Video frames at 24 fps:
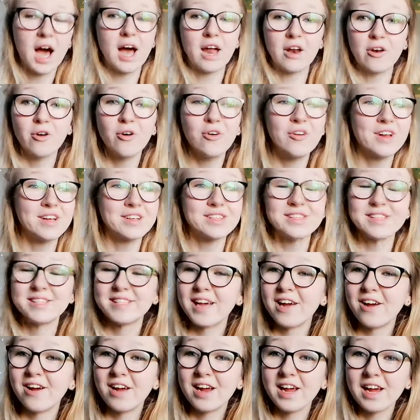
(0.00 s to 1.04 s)
and not
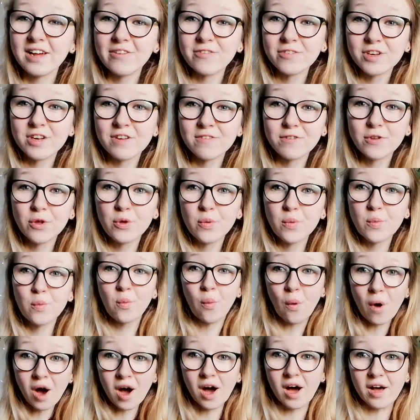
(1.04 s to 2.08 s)
necessarily, even if you
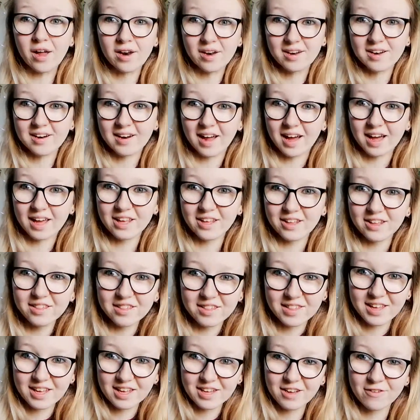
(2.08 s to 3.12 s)
weren't, like,
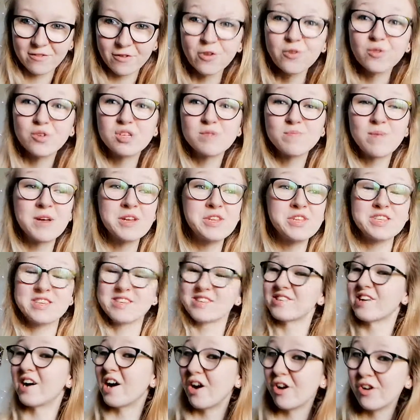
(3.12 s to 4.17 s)
if you spend the
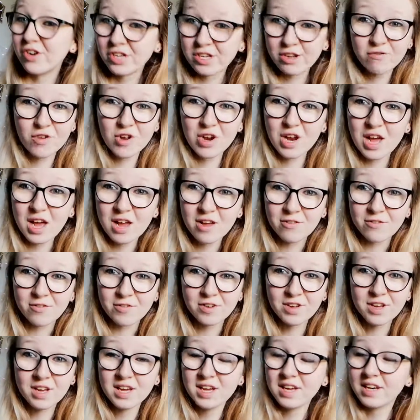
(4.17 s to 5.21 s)
entirety of your
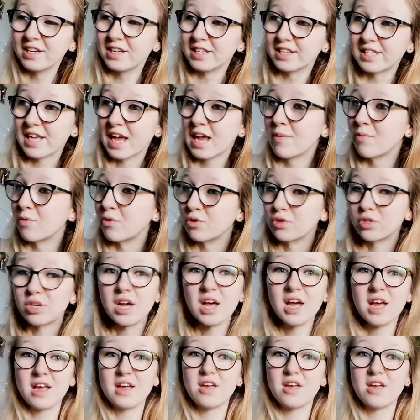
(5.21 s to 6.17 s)
life disabled,